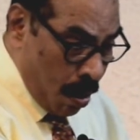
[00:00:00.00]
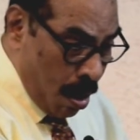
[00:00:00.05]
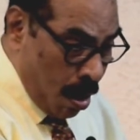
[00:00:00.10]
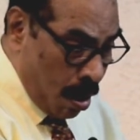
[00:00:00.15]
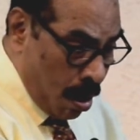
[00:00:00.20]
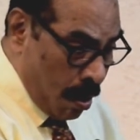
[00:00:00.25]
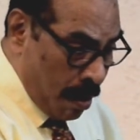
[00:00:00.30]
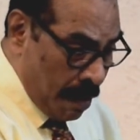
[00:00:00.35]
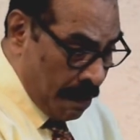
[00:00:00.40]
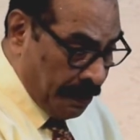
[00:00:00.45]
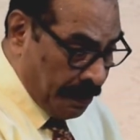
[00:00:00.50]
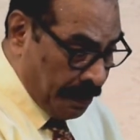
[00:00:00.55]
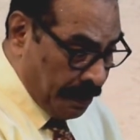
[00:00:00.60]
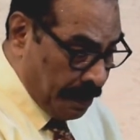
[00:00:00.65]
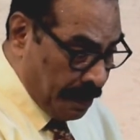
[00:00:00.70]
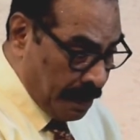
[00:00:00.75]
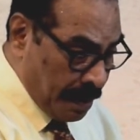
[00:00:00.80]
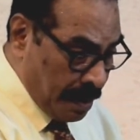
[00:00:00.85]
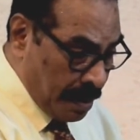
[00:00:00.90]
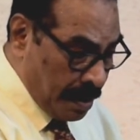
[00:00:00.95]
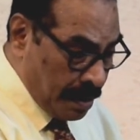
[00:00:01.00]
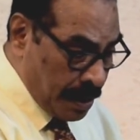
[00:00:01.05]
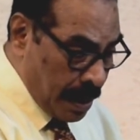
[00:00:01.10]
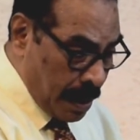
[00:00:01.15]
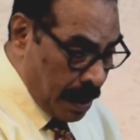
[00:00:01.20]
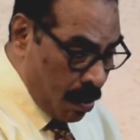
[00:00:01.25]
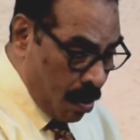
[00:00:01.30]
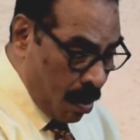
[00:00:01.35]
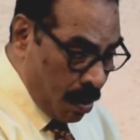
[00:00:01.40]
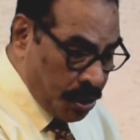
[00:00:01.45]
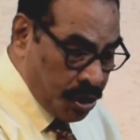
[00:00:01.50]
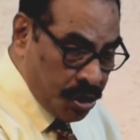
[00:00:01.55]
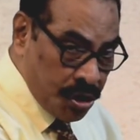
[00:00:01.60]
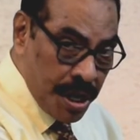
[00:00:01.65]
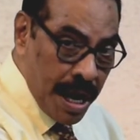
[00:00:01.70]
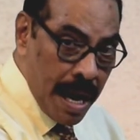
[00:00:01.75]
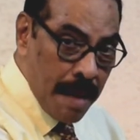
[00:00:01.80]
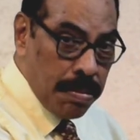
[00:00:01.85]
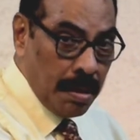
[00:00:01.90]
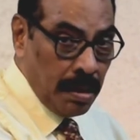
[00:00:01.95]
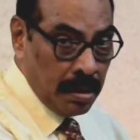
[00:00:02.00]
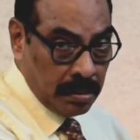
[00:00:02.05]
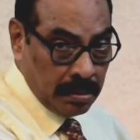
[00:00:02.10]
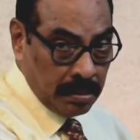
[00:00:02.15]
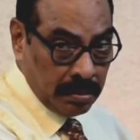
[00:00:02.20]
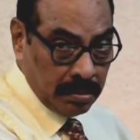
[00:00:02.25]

of the Lord's table,